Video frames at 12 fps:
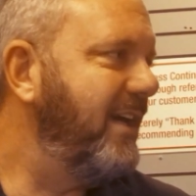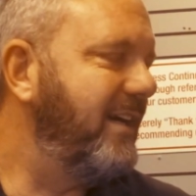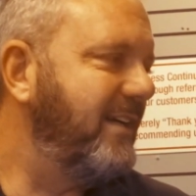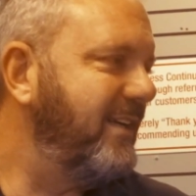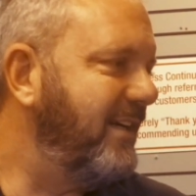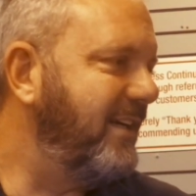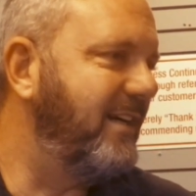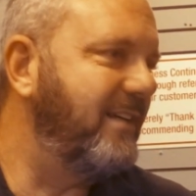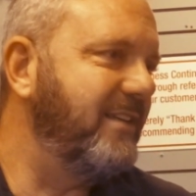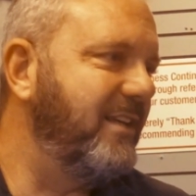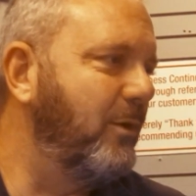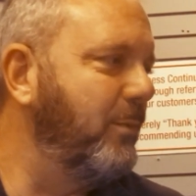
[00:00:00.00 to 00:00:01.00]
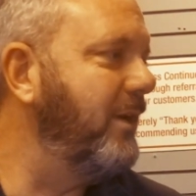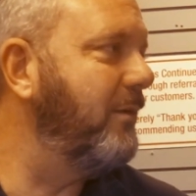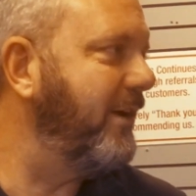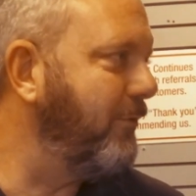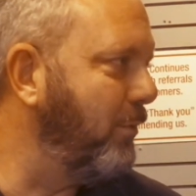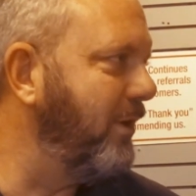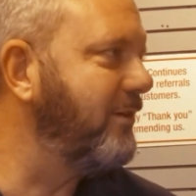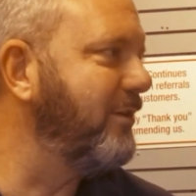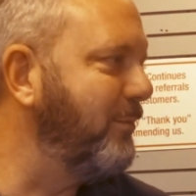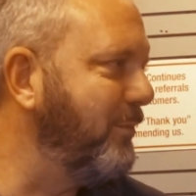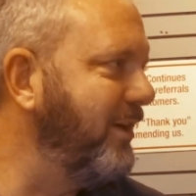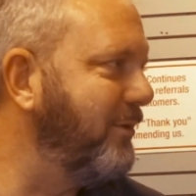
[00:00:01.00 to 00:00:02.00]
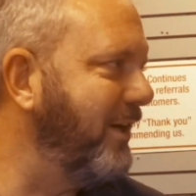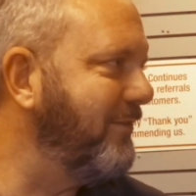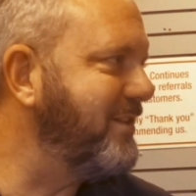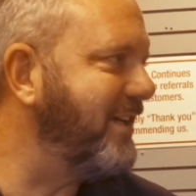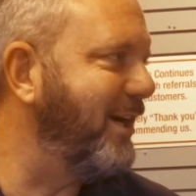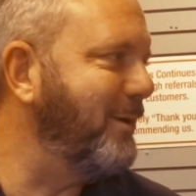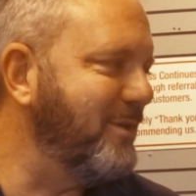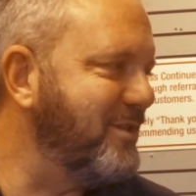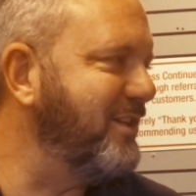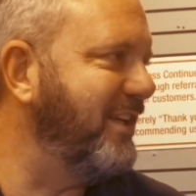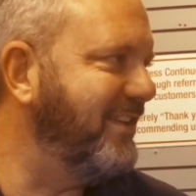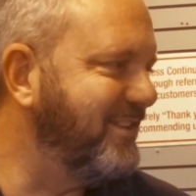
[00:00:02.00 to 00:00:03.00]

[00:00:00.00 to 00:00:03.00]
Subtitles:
Yeah, we don't have a welder and we don't have a tire machine.